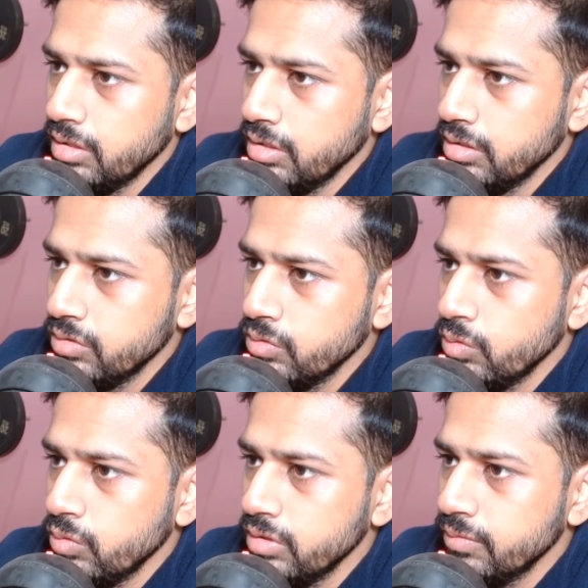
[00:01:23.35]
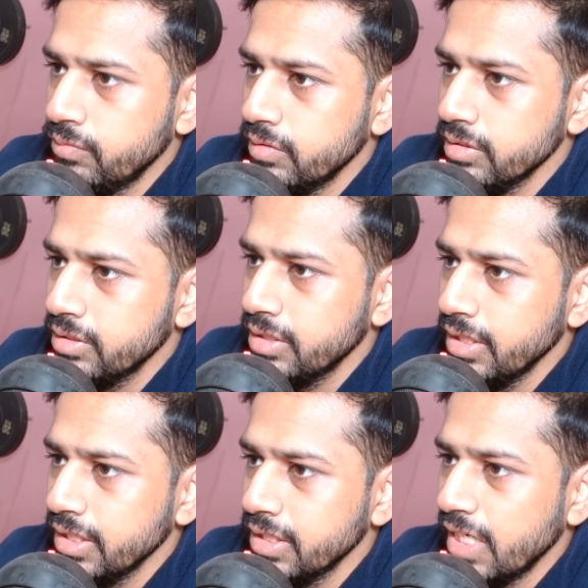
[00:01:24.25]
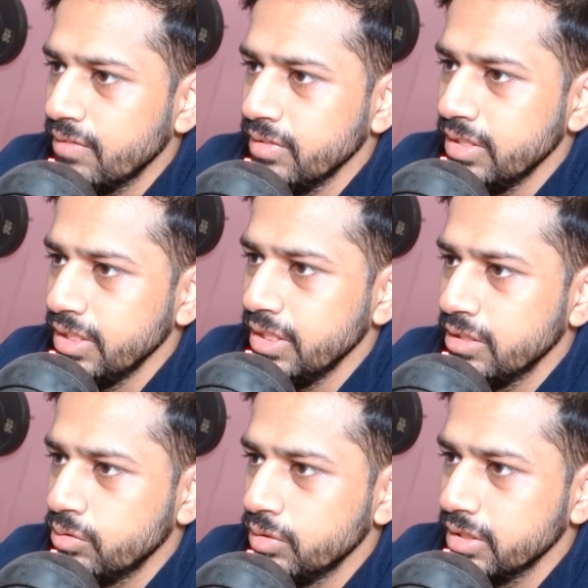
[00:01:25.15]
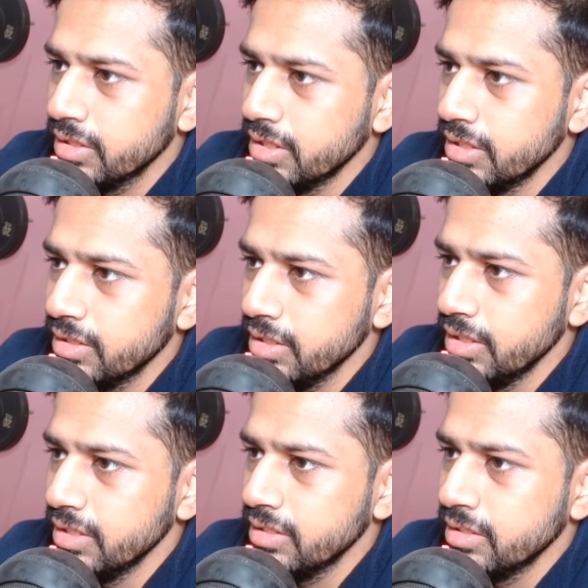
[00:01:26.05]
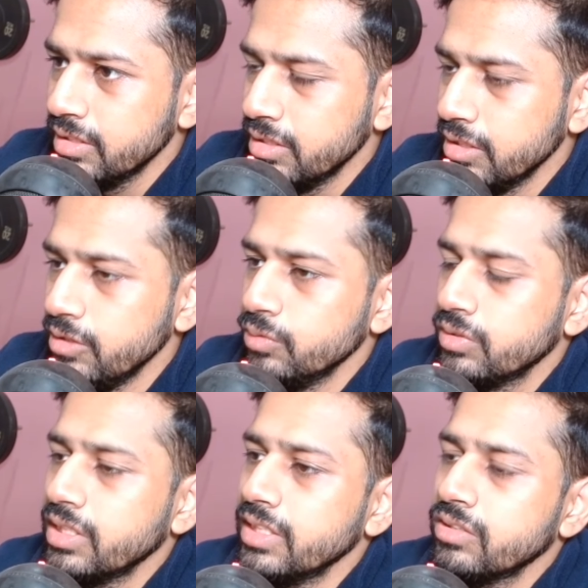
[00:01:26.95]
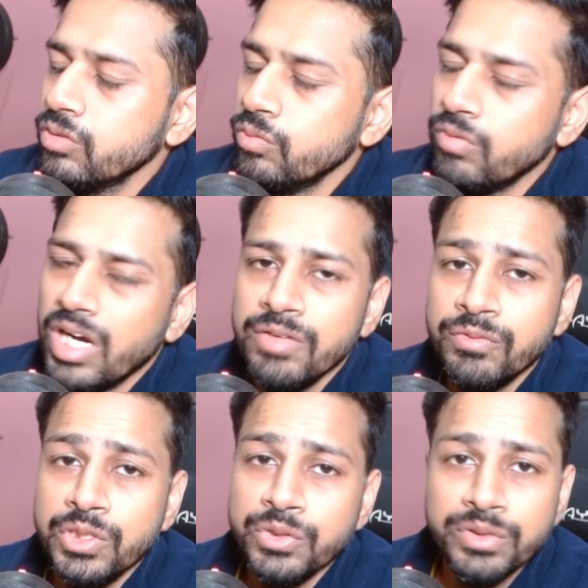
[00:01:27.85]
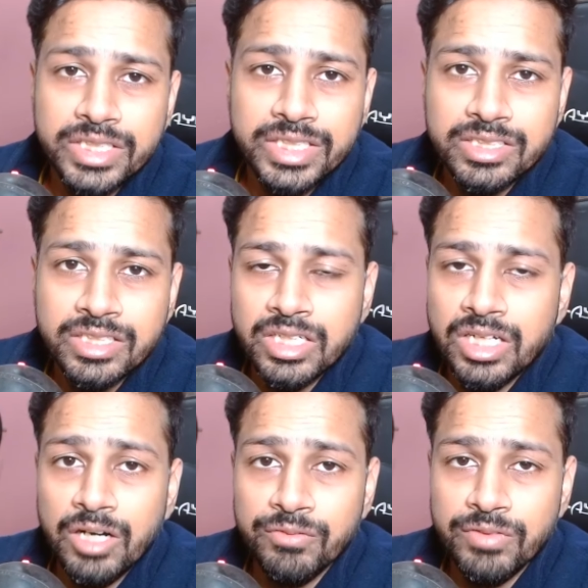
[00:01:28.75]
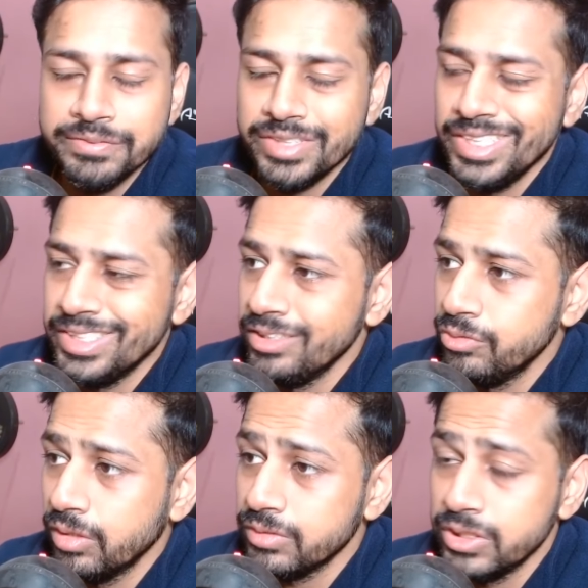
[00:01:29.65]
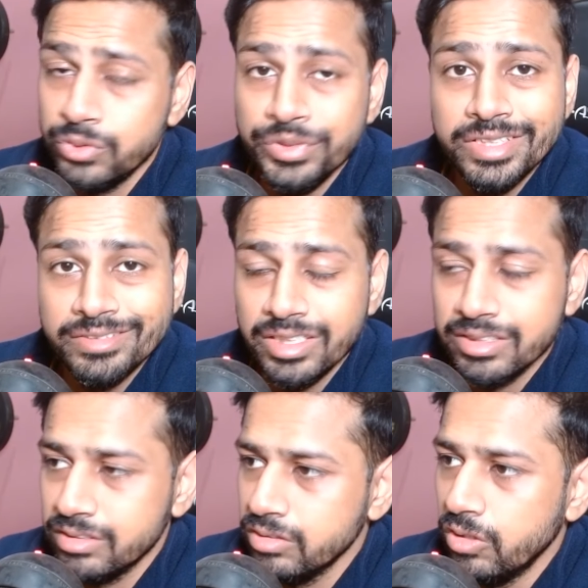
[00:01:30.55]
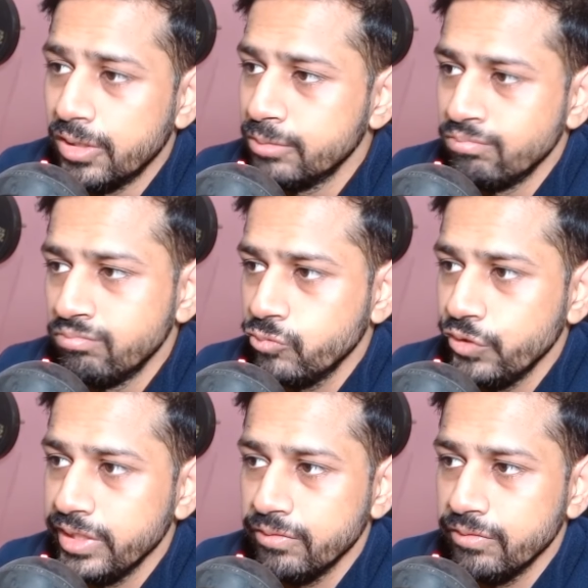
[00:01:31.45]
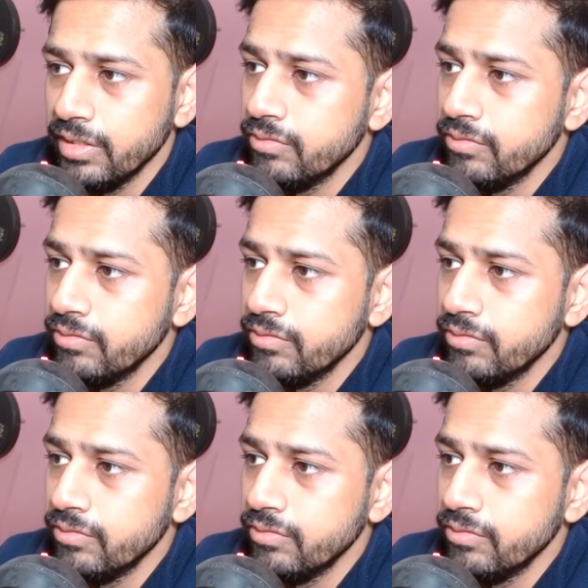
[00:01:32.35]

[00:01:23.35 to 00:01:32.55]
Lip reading: So the first thing that we need to discuss is the use case. So why would you need a website in 2026 or 25?